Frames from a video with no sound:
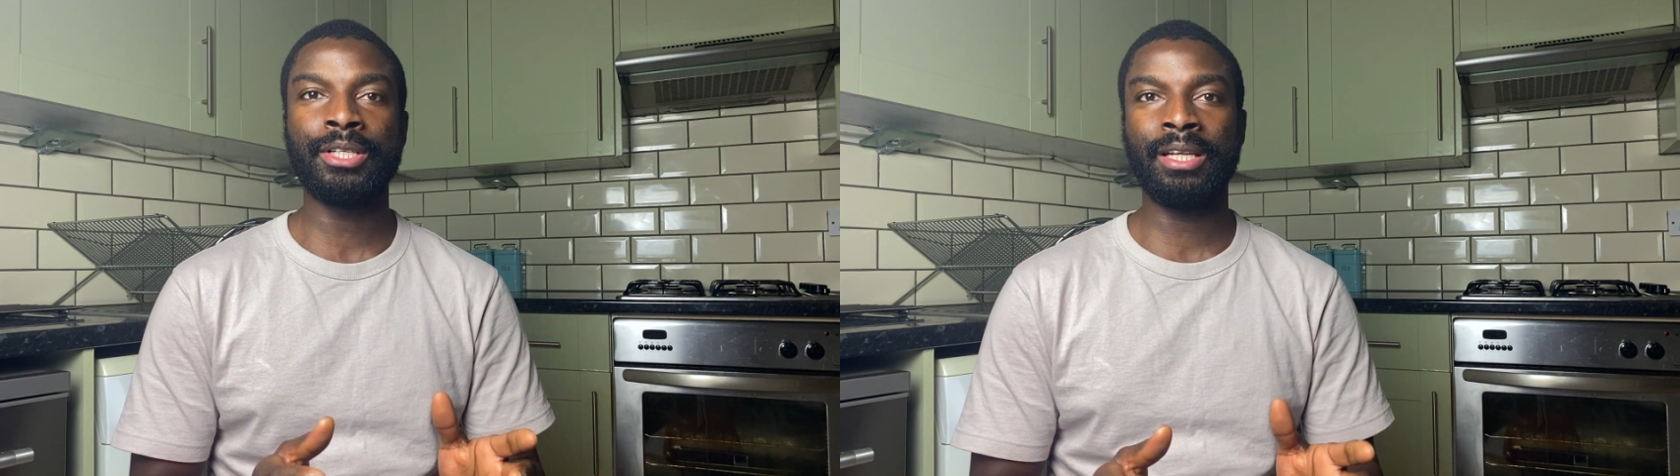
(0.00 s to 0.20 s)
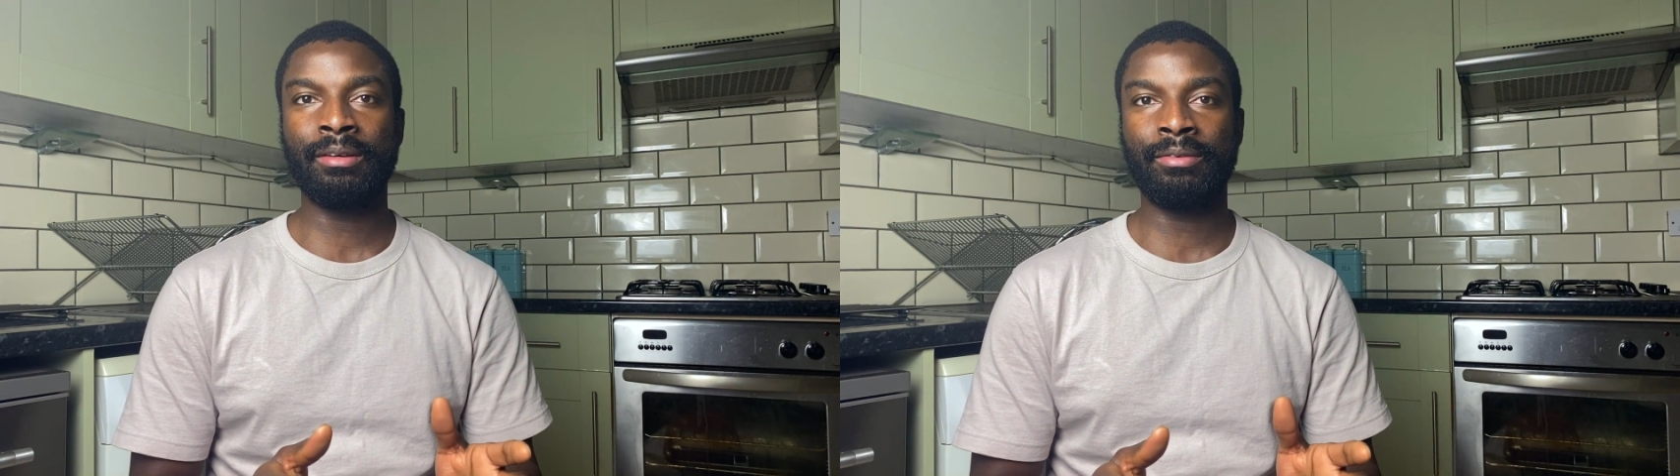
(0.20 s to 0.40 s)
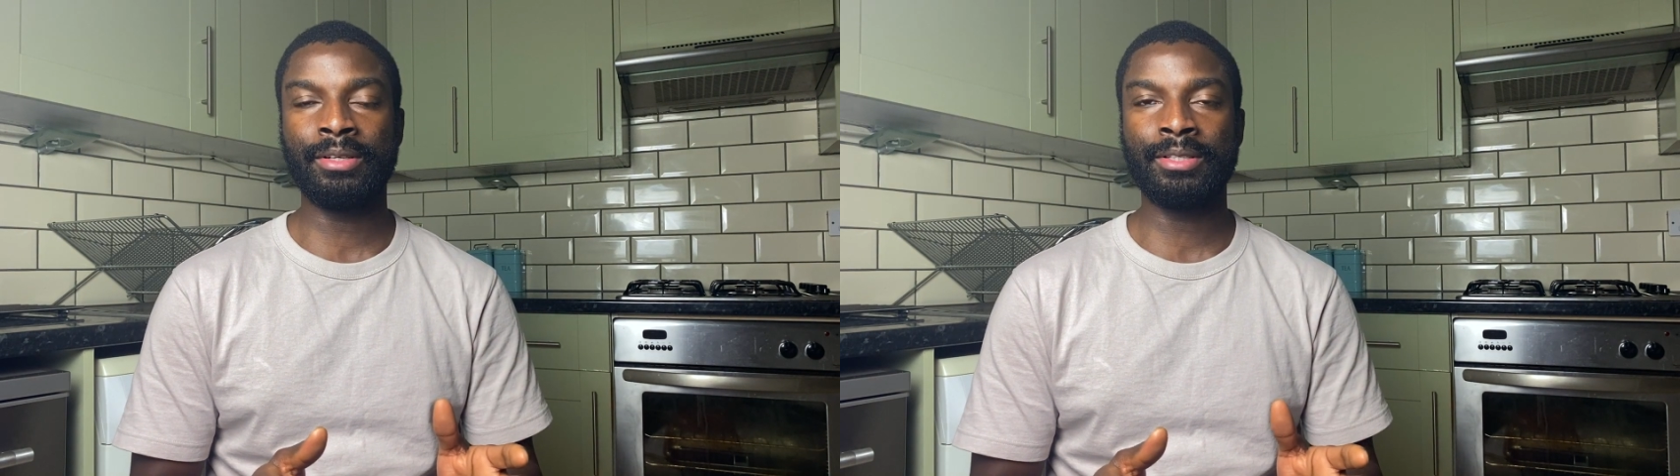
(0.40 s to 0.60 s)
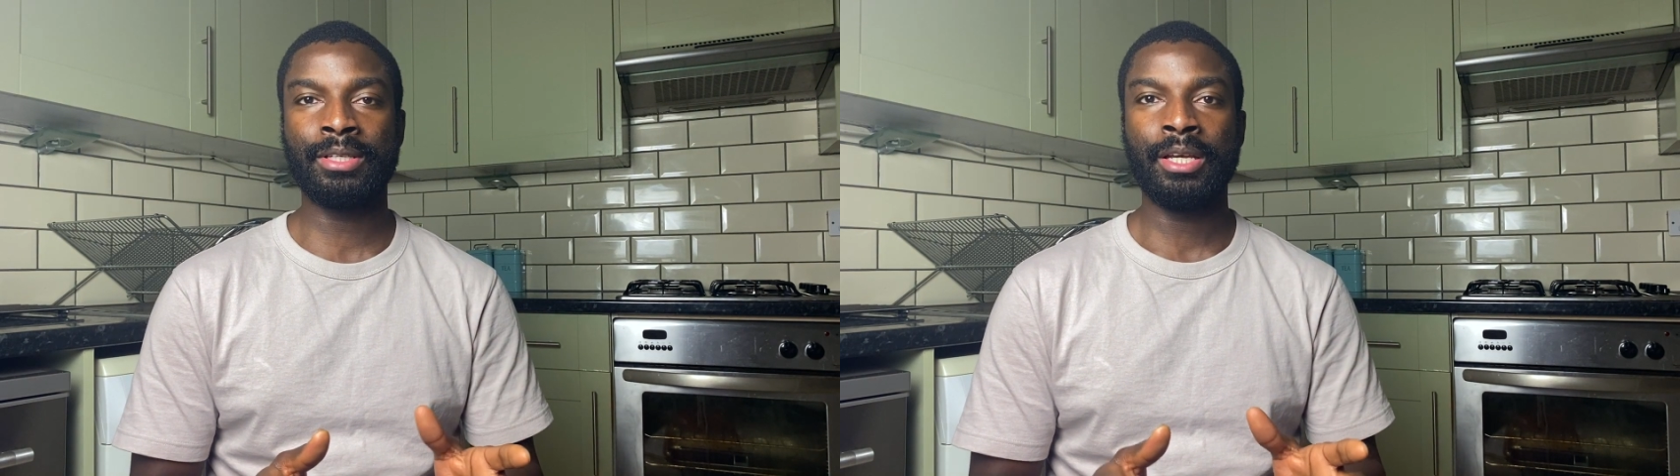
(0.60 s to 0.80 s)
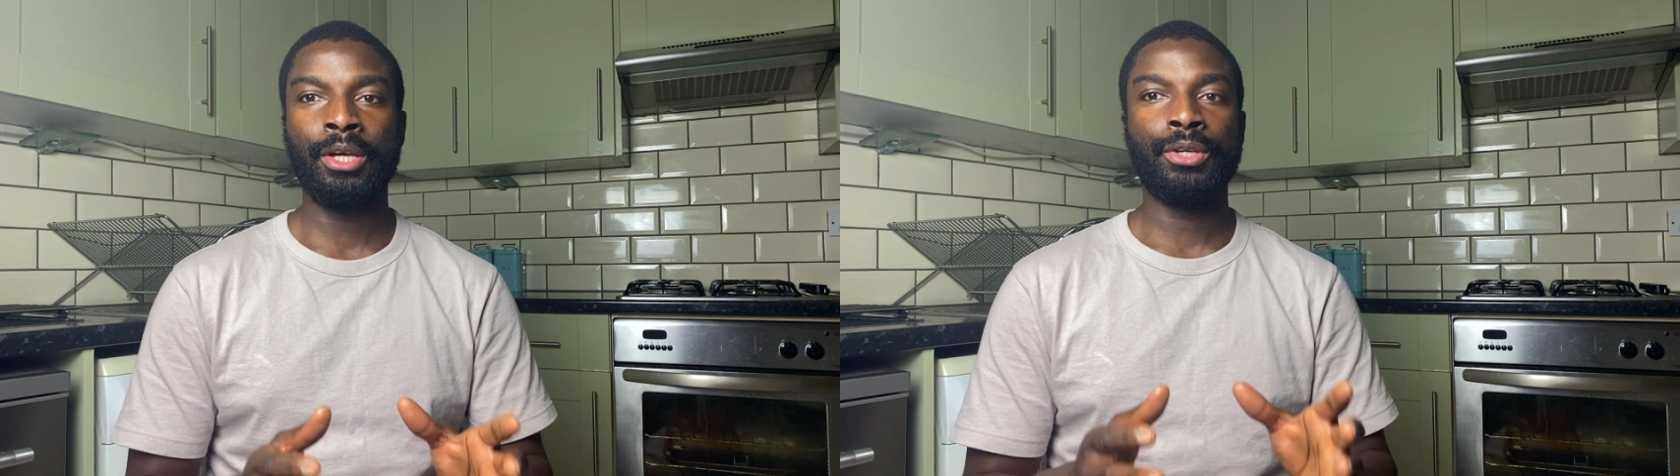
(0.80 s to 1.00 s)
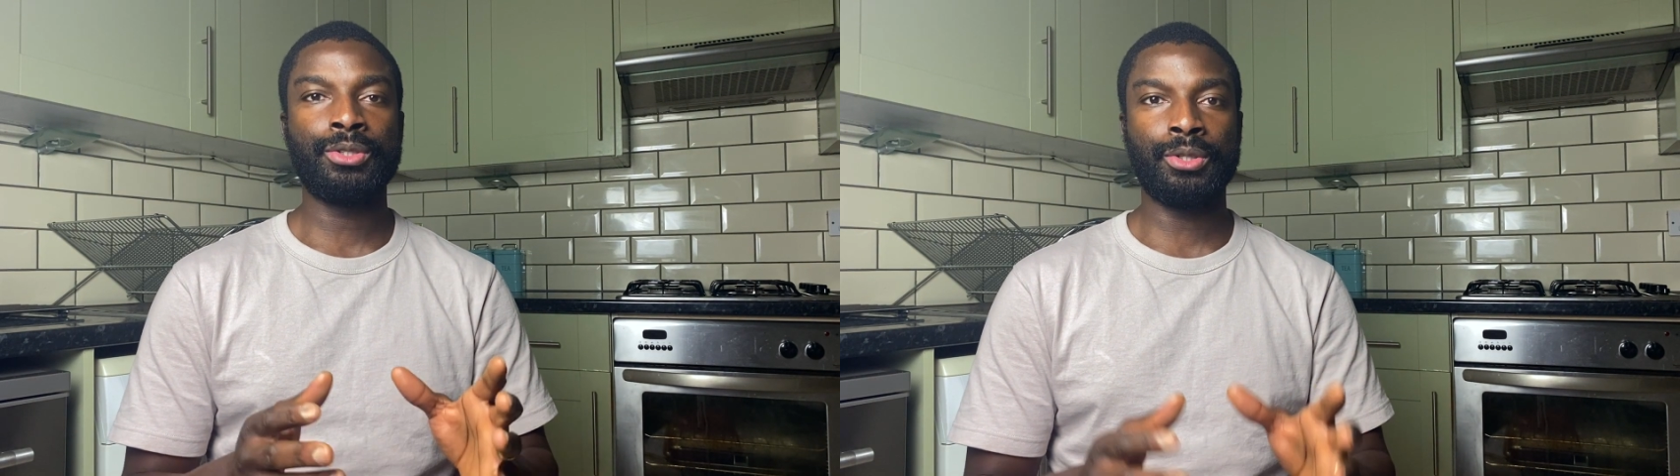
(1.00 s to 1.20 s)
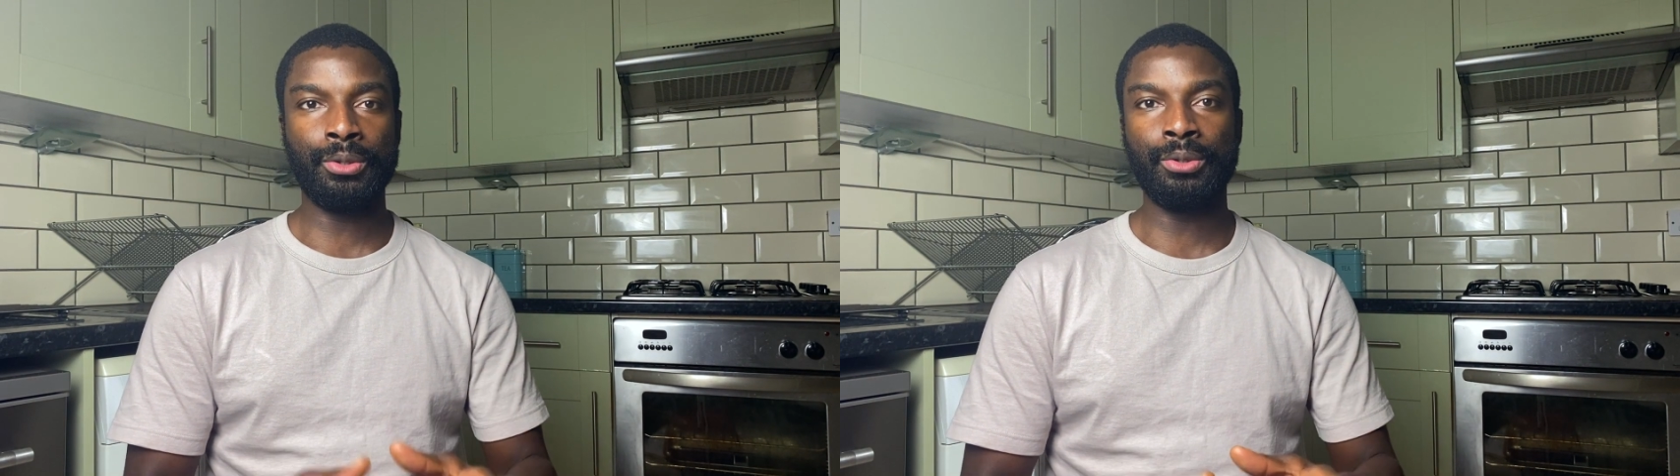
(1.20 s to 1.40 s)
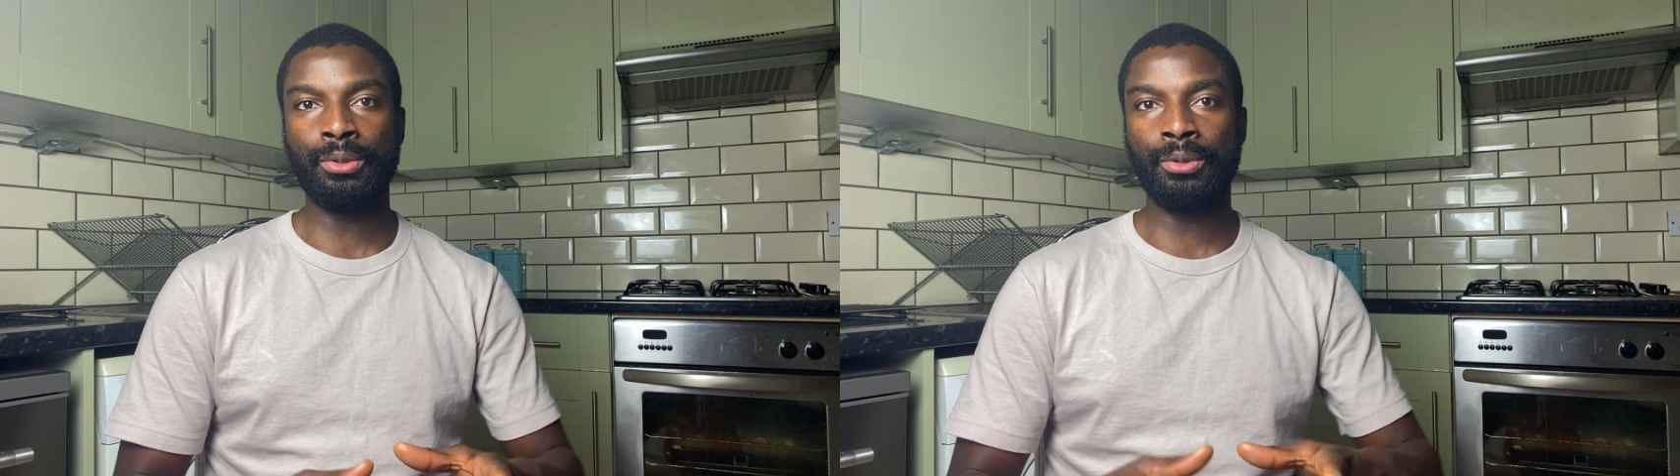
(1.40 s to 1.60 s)
difference
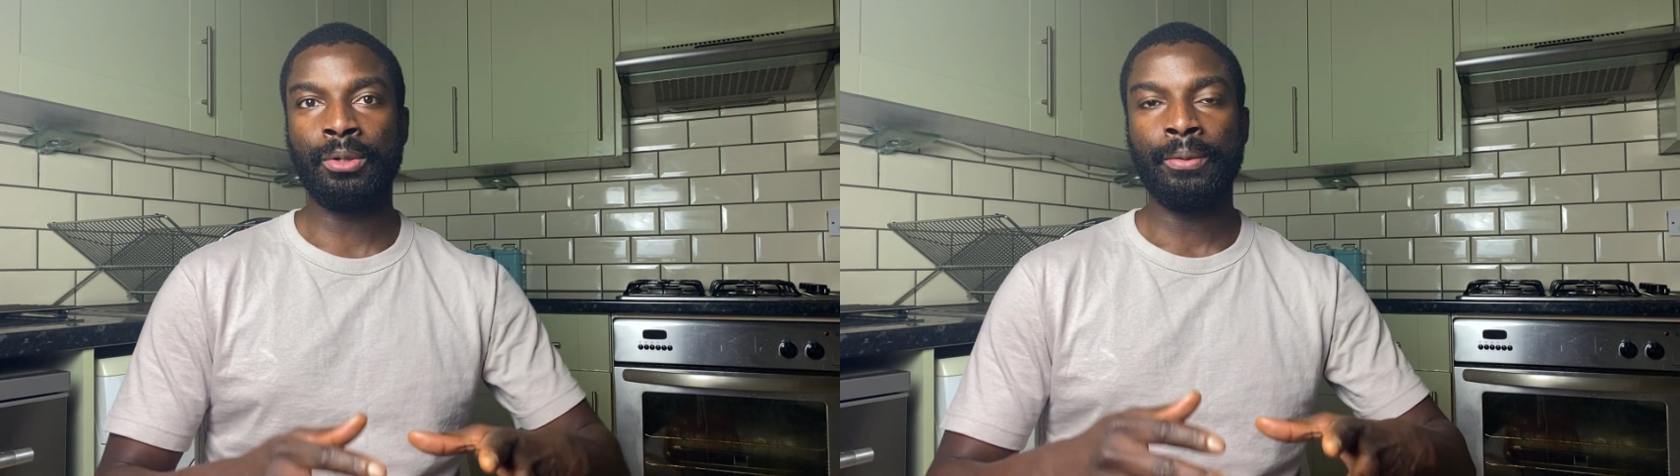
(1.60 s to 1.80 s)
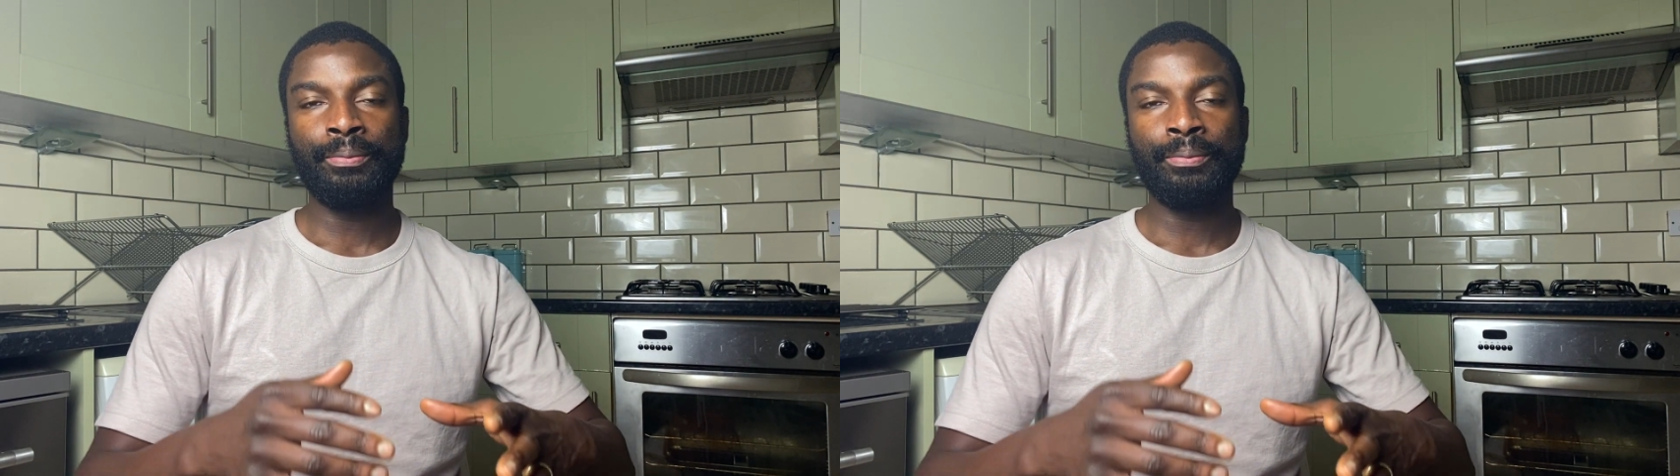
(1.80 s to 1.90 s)
to